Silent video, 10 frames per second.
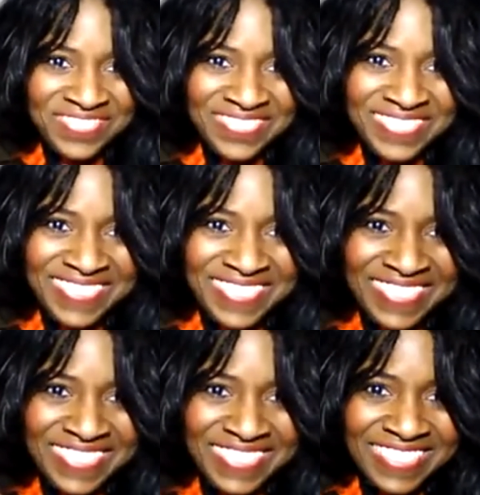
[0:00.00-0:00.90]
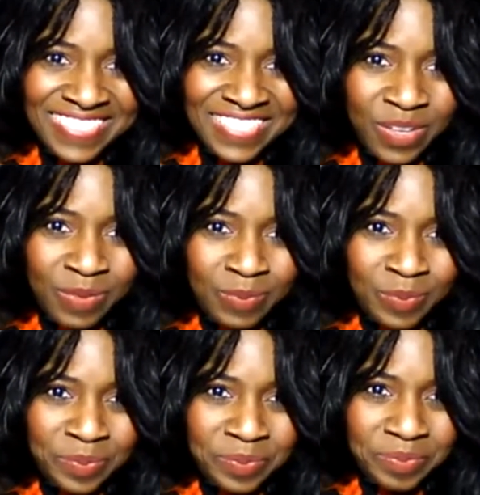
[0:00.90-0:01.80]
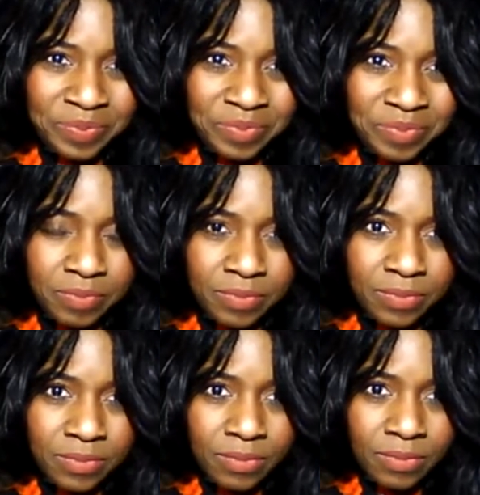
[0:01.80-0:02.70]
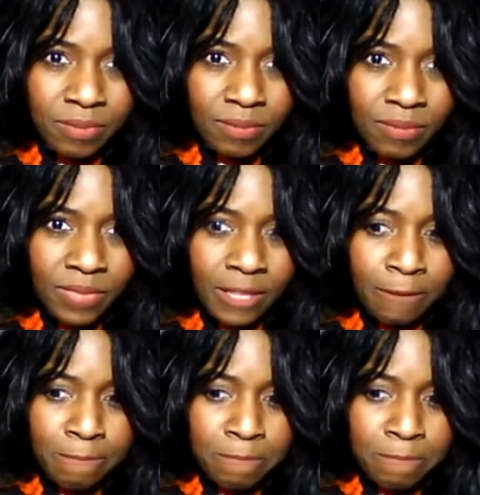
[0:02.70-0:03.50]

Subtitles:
(no one is talking)